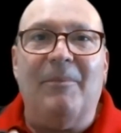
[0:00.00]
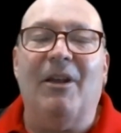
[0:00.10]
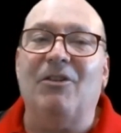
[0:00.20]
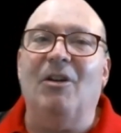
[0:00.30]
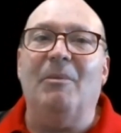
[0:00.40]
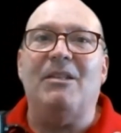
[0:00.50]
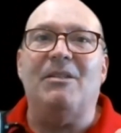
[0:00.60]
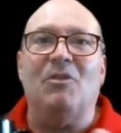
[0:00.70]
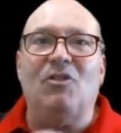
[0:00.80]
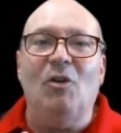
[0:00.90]
There's going to be
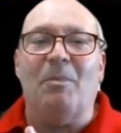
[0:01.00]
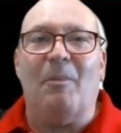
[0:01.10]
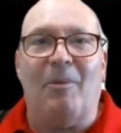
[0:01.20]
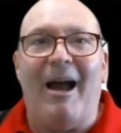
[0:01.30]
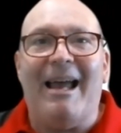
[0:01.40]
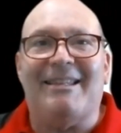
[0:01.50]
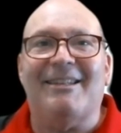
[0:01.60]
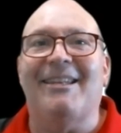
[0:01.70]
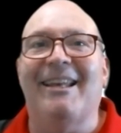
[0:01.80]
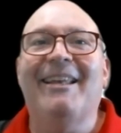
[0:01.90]
some super
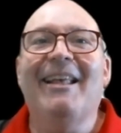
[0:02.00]
prizes